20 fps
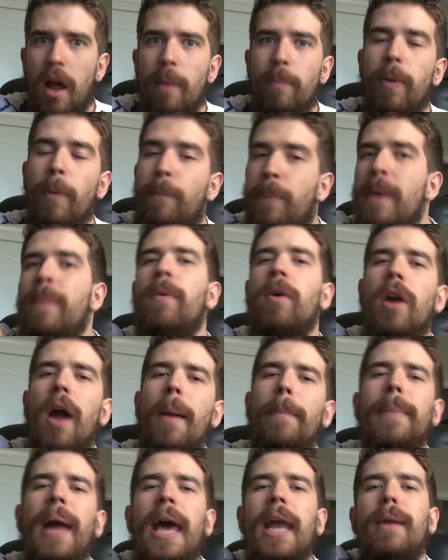But people
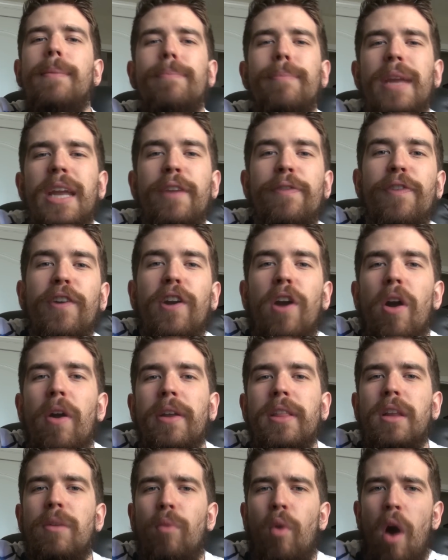got mad at me for
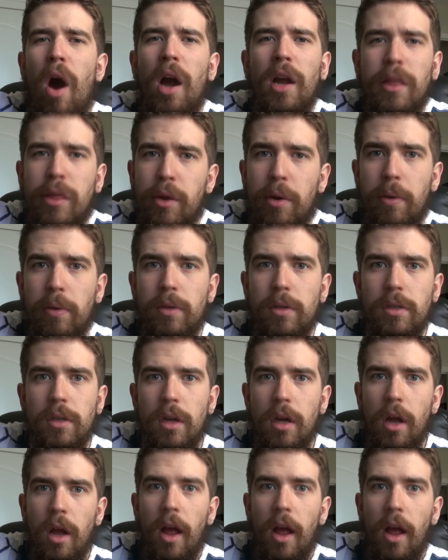calling them walkthroughs.